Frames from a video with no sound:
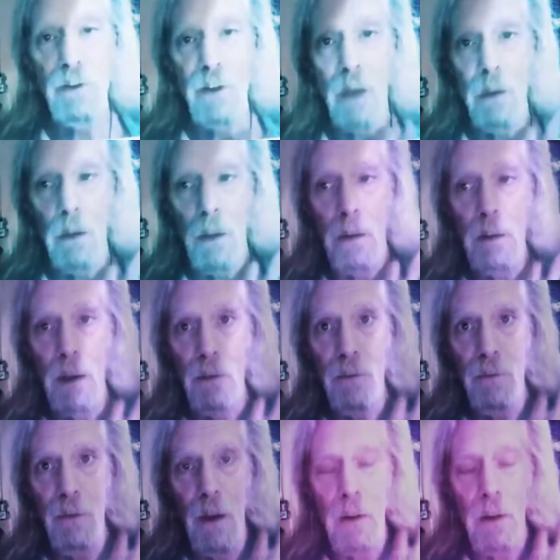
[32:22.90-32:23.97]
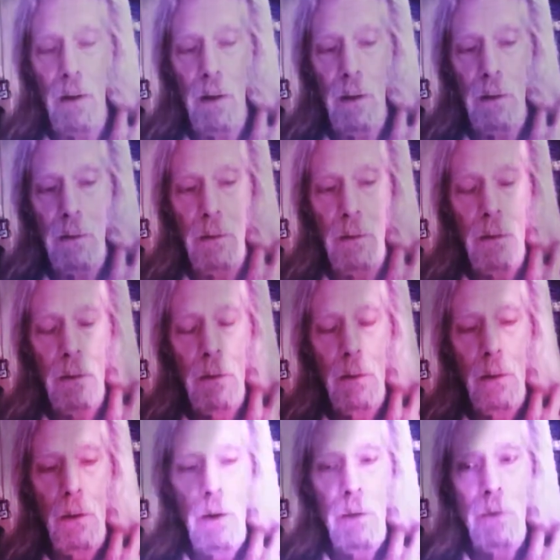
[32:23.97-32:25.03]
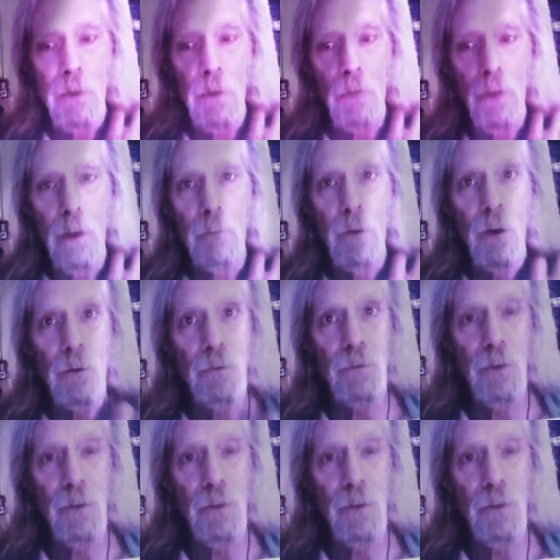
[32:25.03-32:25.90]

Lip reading: Saturday and not Friday night. Because they usually have rehearsals on